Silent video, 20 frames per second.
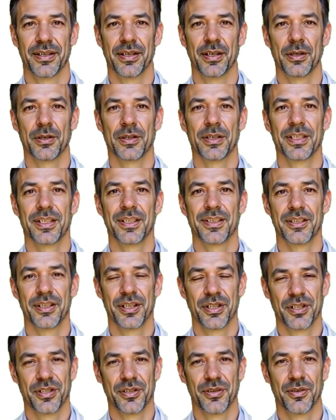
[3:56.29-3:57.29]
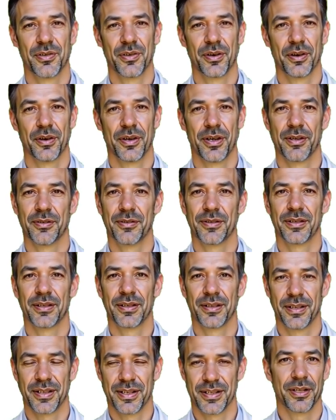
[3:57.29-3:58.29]
which counteracts the effects
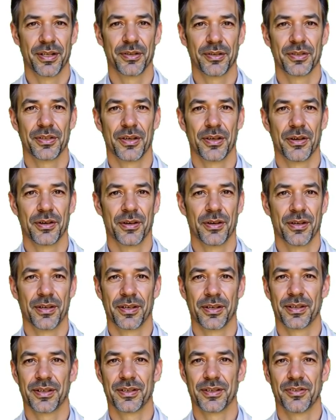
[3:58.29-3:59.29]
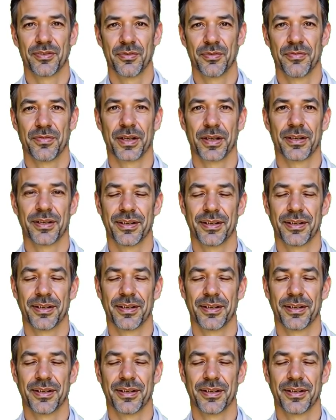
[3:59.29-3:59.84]
of sodium and helps your body